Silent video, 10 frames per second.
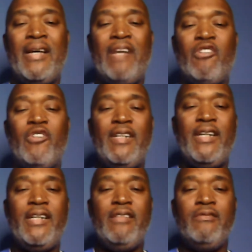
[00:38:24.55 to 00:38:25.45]
Have a great
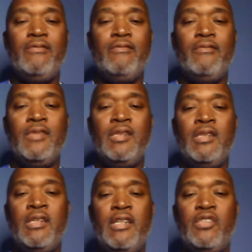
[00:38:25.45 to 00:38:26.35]
day
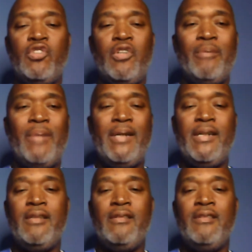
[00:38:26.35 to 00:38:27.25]
and enjoy your Monday.